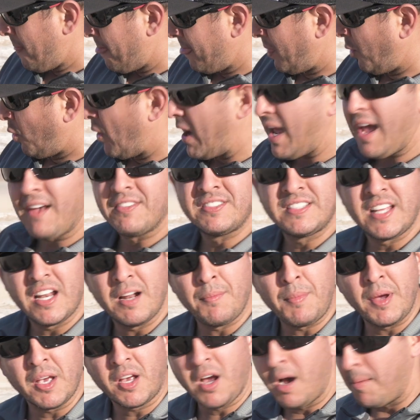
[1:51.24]
the way I've set
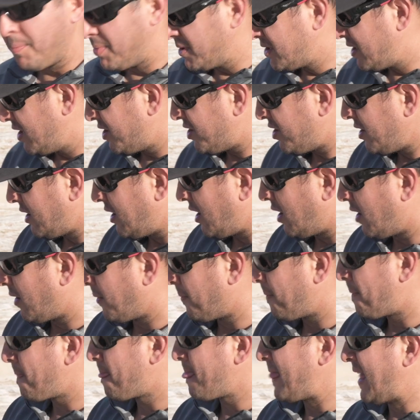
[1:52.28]
up my composition here
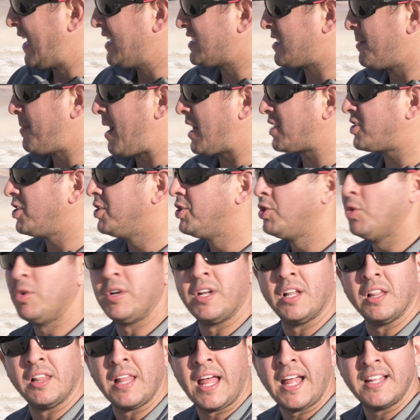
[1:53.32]
is I'm actually doing
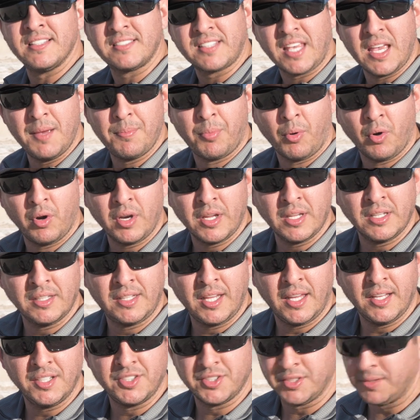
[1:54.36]
a landscape
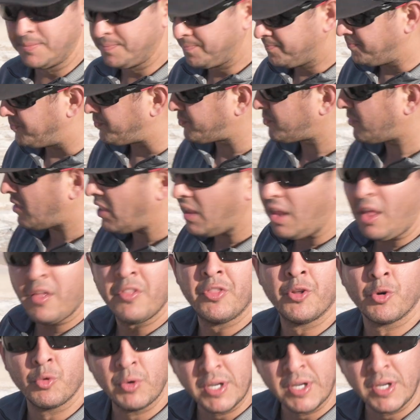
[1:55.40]
orientation. The